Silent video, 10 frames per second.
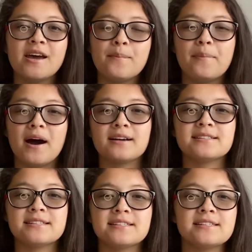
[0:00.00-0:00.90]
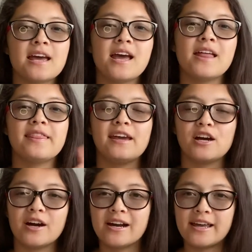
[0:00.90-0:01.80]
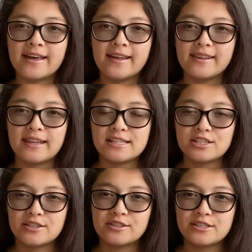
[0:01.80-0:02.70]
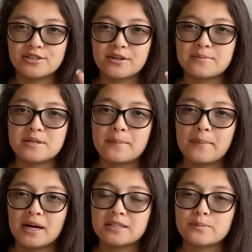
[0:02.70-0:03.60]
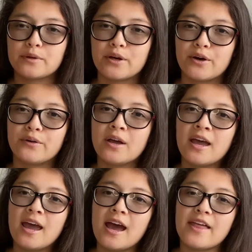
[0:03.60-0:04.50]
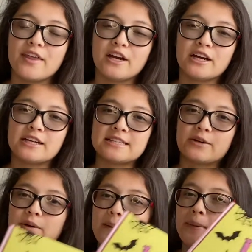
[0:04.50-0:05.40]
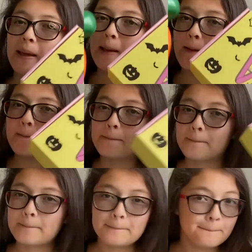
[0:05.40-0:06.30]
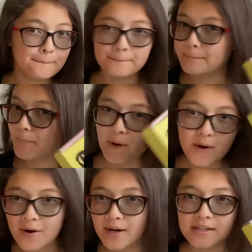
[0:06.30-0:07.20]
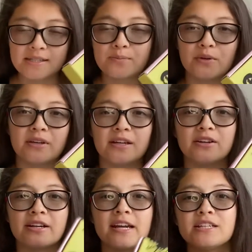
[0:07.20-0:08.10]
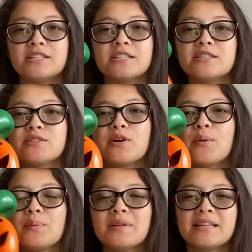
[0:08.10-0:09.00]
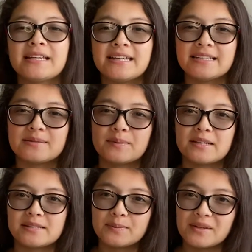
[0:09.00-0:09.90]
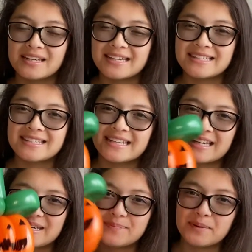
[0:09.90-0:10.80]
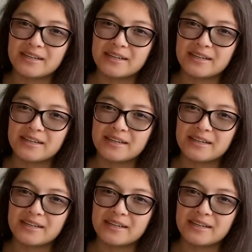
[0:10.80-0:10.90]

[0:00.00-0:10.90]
boxes, they are in this description box below. There is going to be more spooky creations, so please, please, please keep